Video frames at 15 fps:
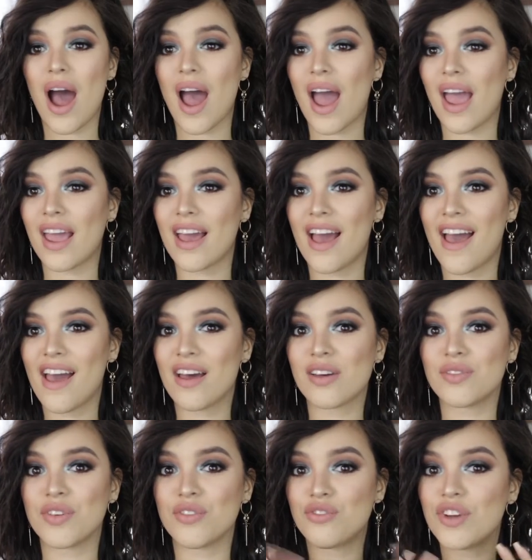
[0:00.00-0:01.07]
I
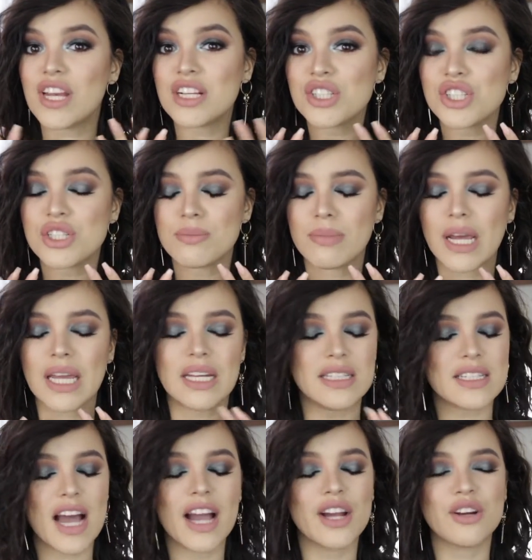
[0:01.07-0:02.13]
have finished my
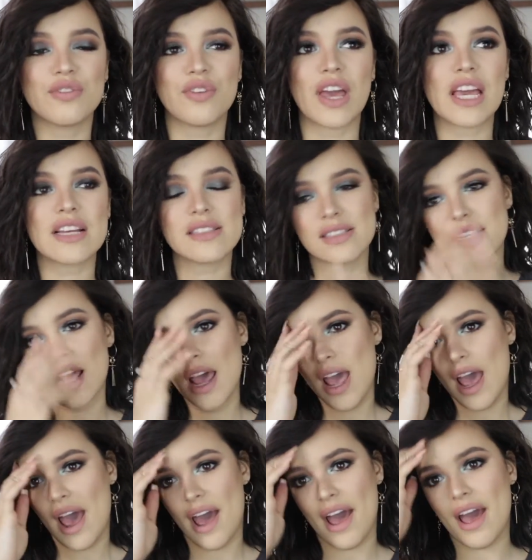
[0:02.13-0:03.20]
entire face
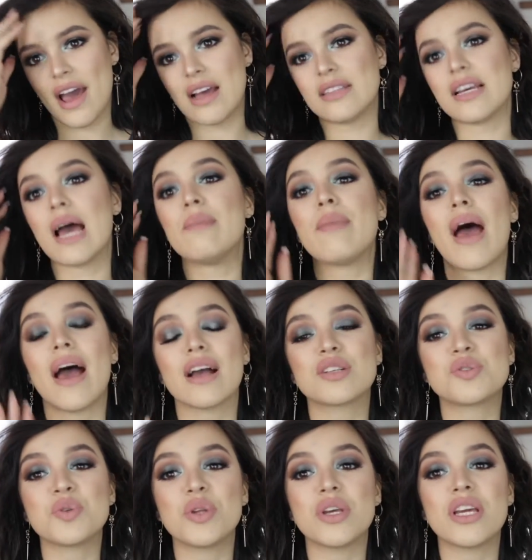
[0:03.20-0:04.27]
and I'm
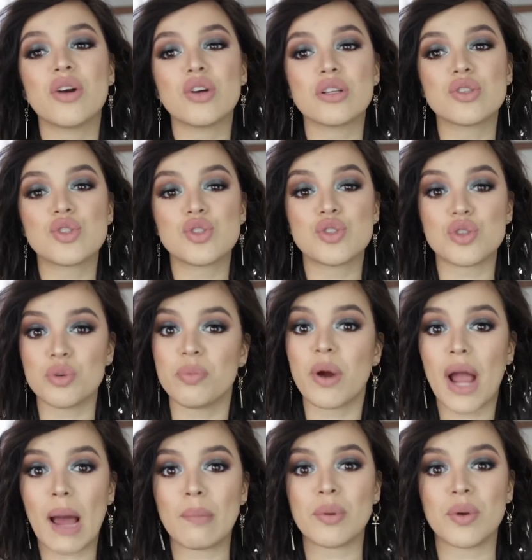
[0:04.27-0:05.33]
actually super
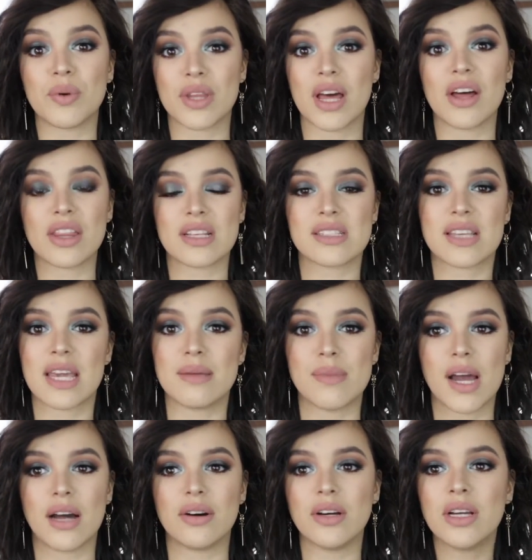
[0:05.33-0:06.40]
happy with how this came
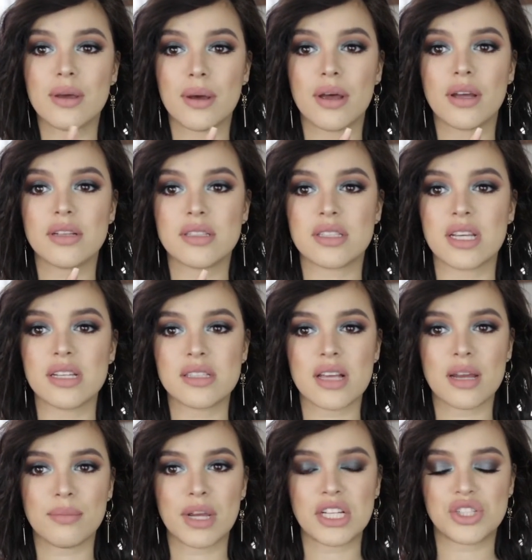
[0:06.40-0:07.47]
out. The zits on my